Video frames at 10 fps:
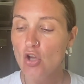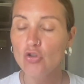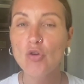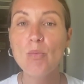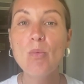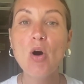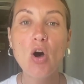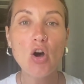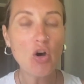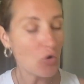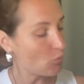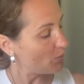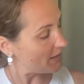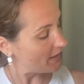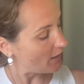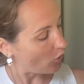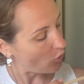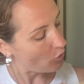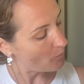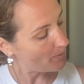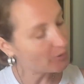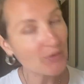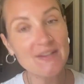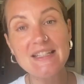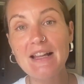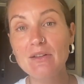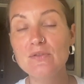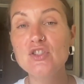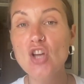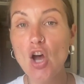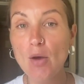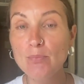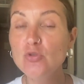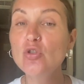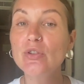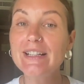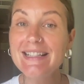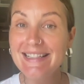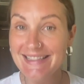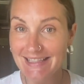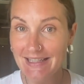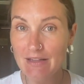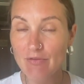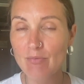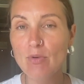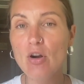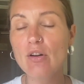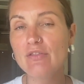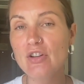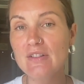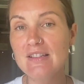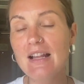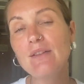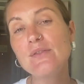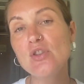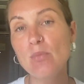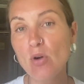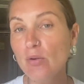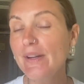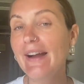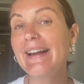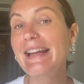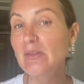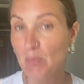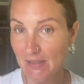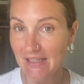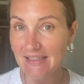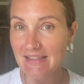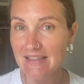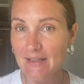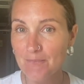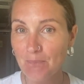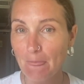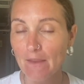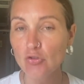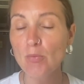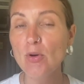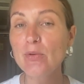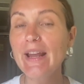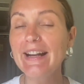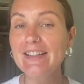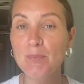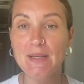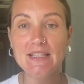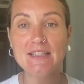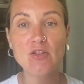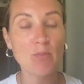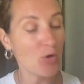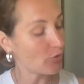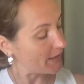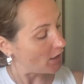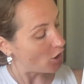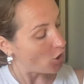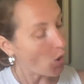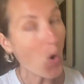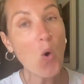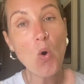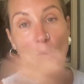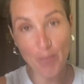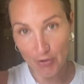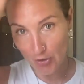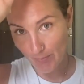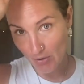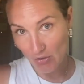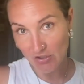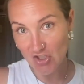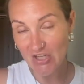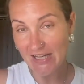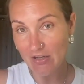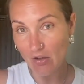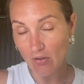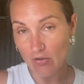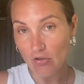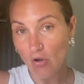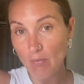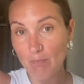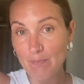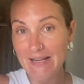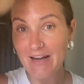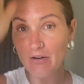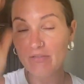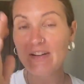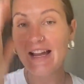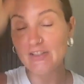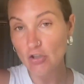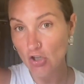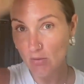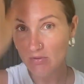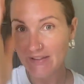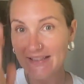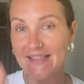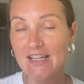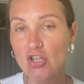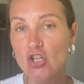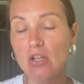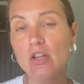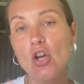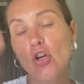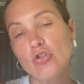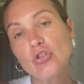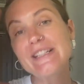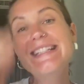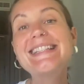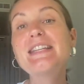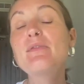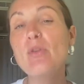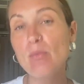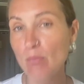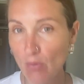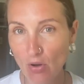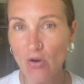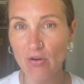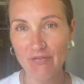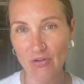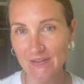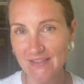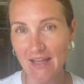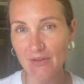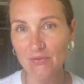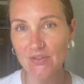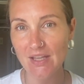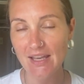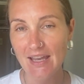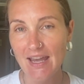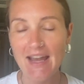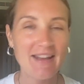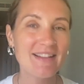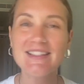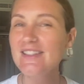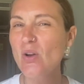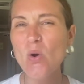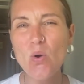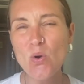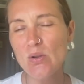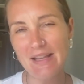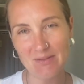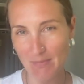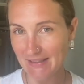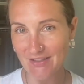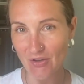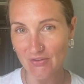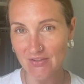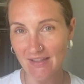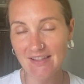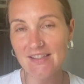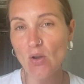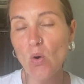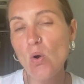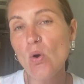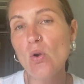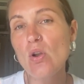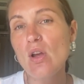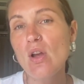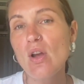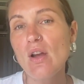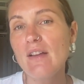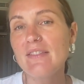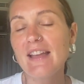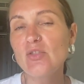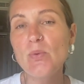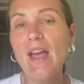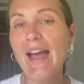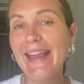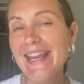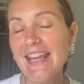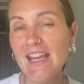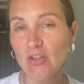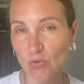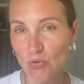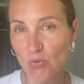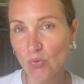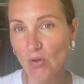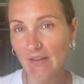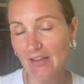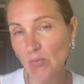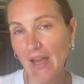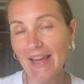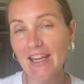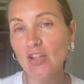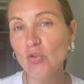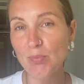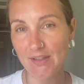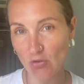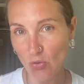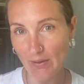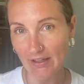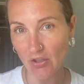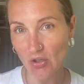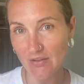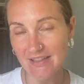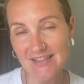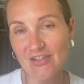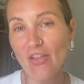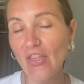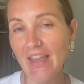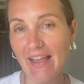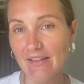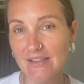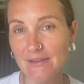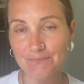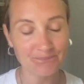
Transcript: The more we open ourselves up to receive more of ourselves, the more we are at peace. The more we are at peace, the more we open up our channel, our pillar of light, our column of ascension to receive more of ourselves. And that is all that matters. That is all that we are here to do, that we are here to be doing. There's nothing else.